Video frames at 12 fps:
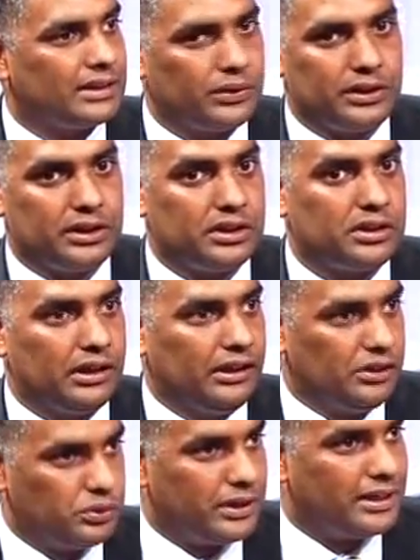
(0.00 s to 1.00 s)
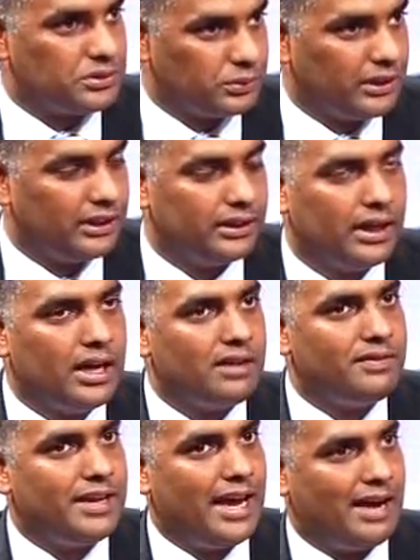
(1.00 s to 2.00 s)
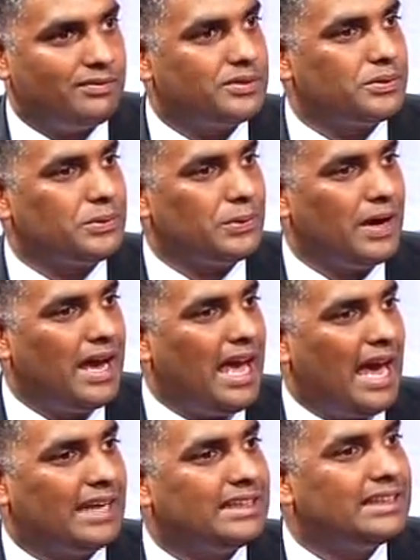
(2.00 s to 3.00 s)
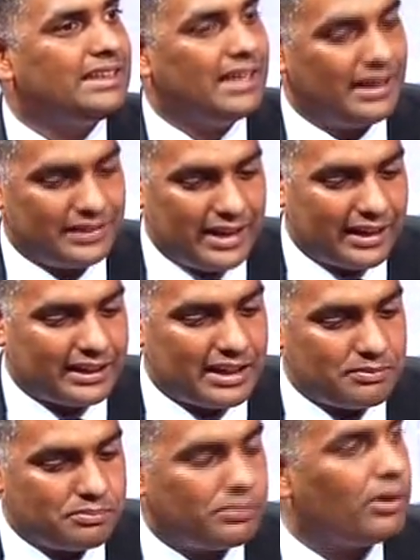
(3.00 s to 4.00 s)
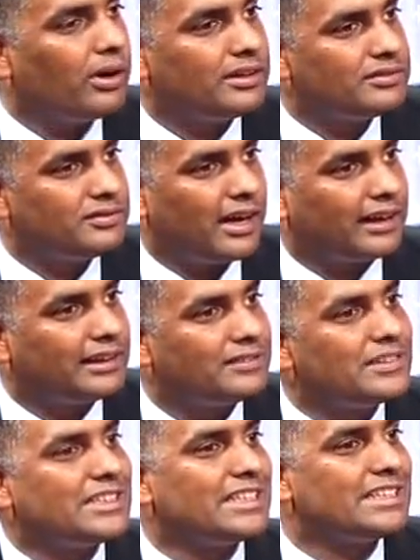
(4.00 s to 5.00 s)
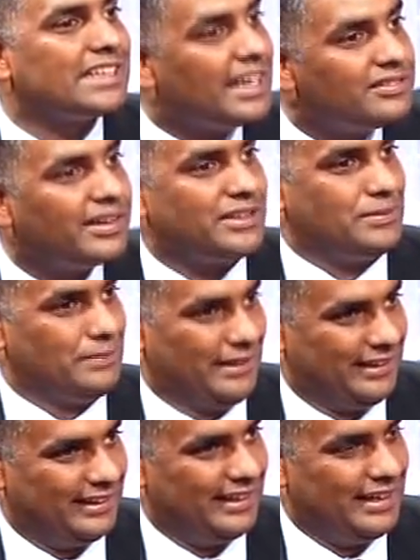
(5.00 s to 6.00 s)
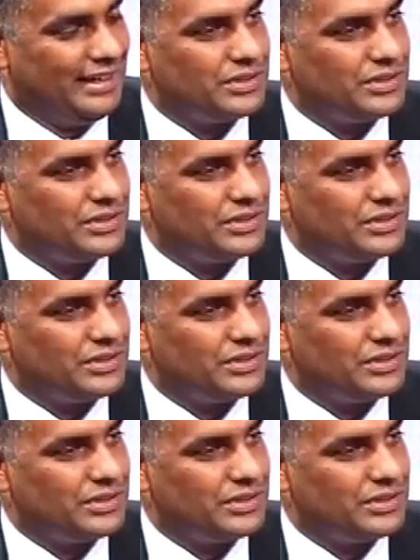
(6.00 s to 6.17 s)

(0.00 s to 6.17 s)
you know, in, in today's world, we have to add that important factor which is investment. Yes.